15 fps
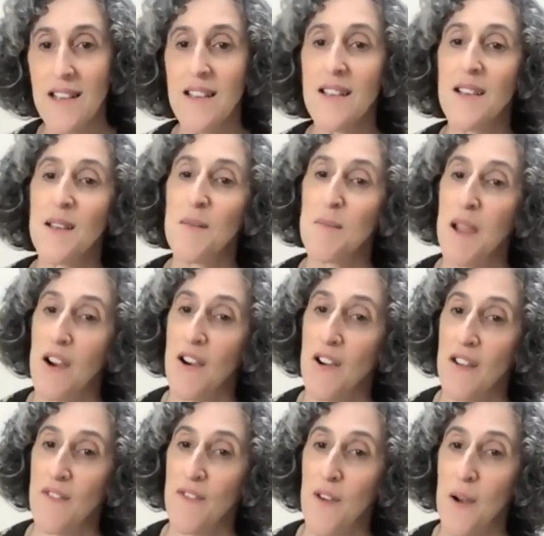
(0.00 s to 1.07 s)
Mary
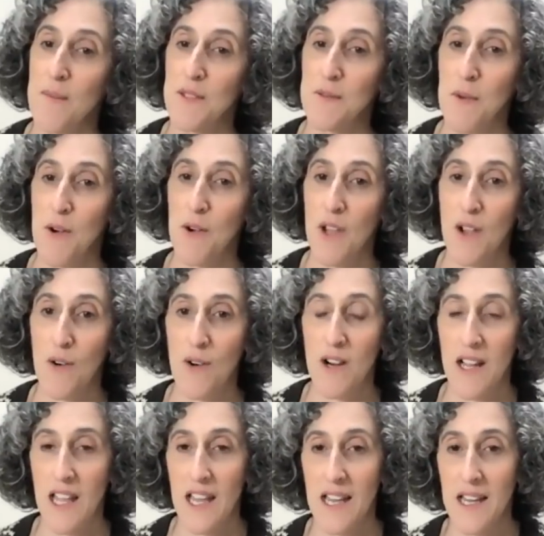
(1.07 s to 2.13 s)
from Smoky,
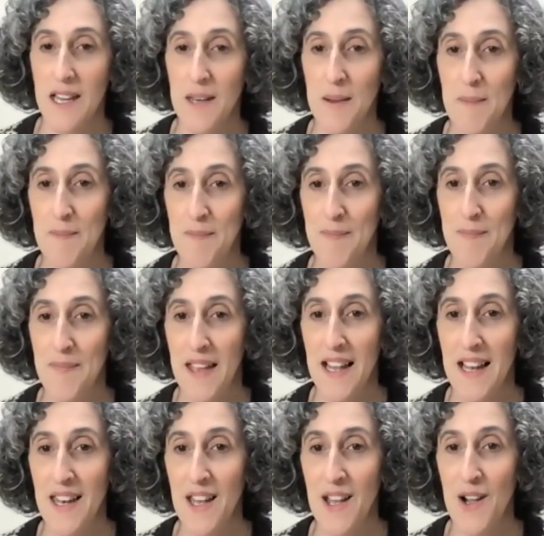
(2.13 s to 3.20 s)
Oregon.
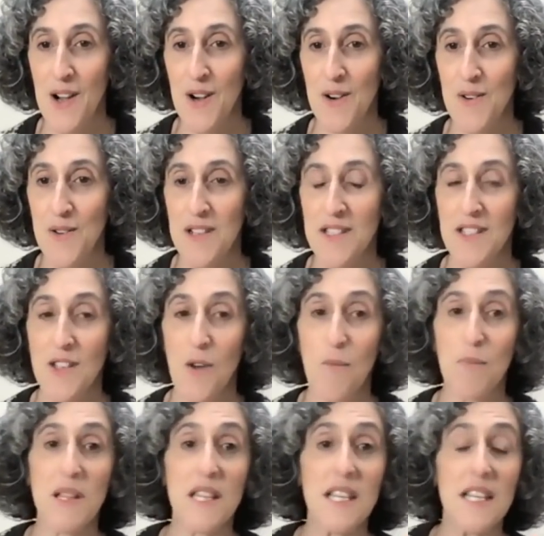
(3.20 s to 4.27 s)
Hello. So
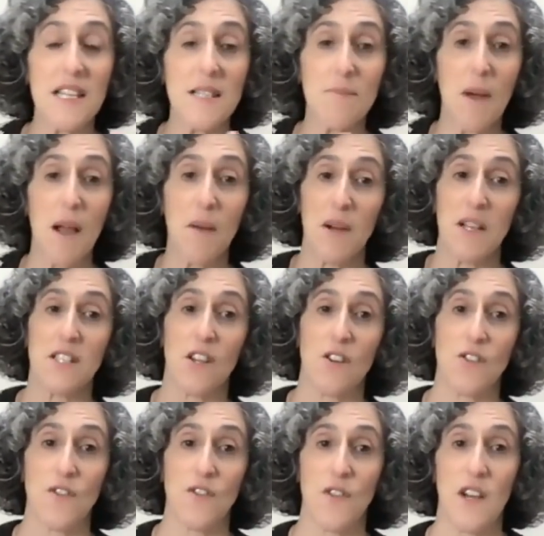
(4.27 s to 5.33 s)
please, my West
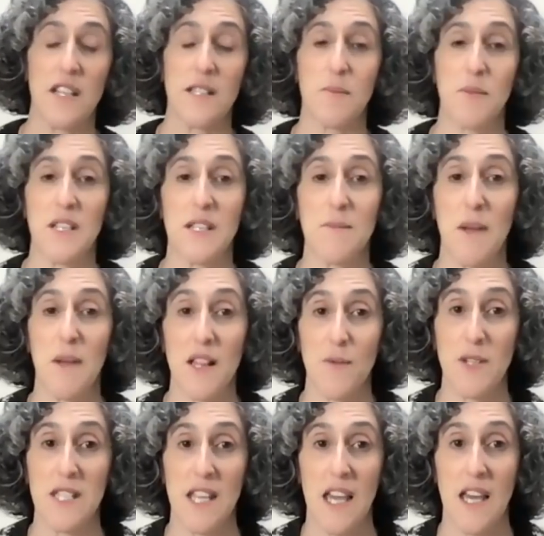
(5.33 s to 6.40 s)
Coast friends, please, my
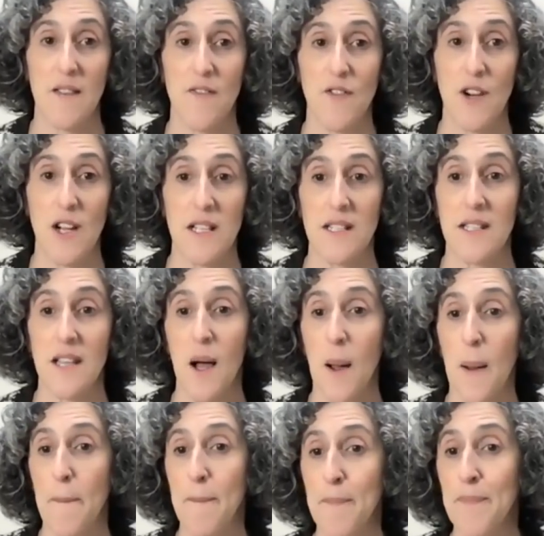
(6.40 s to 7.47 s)
Louisiana friends,
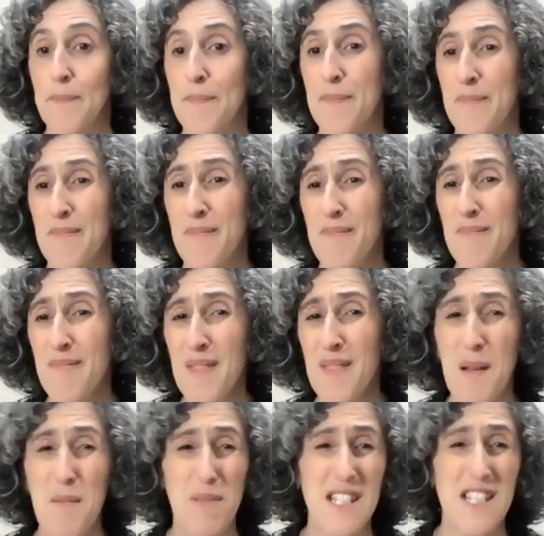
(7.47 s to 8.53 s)

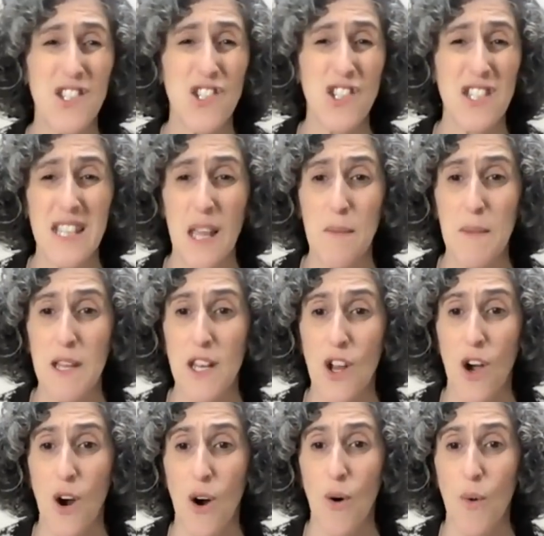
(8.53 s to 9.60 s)
please just let me
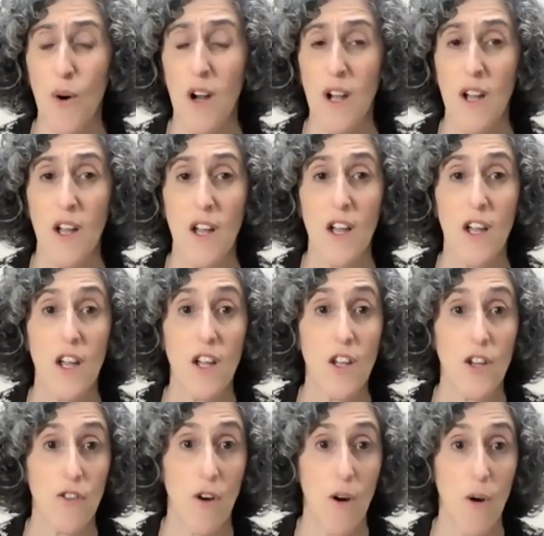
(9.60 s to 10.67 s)
know
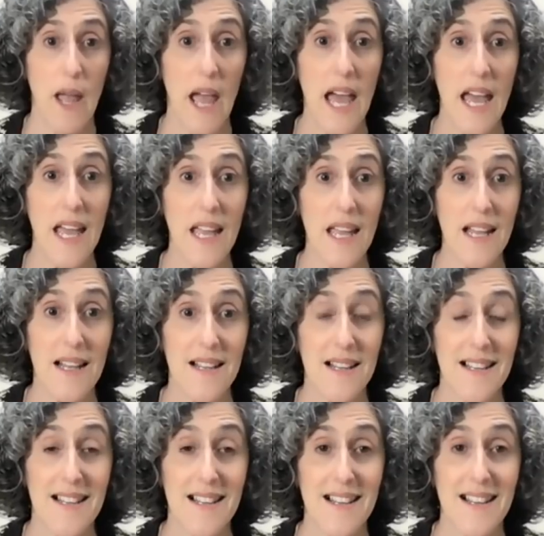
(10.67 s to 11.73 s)
you're okay.
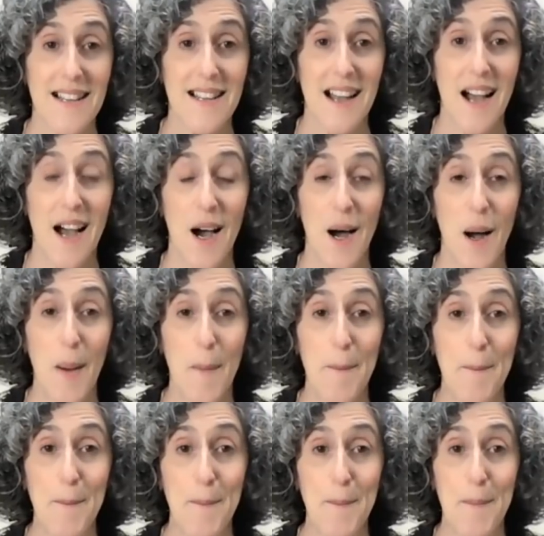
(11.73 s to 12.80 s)

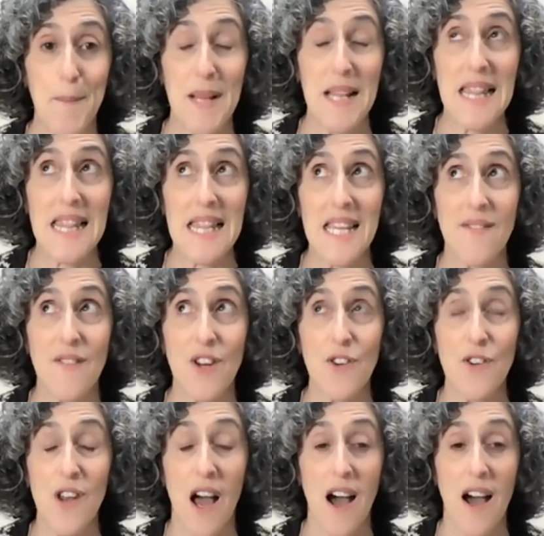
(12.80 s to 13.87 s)
Believe it or
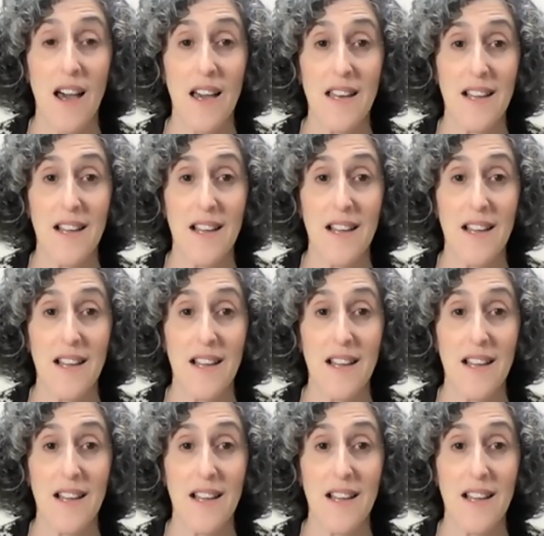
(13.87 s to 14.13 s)
not,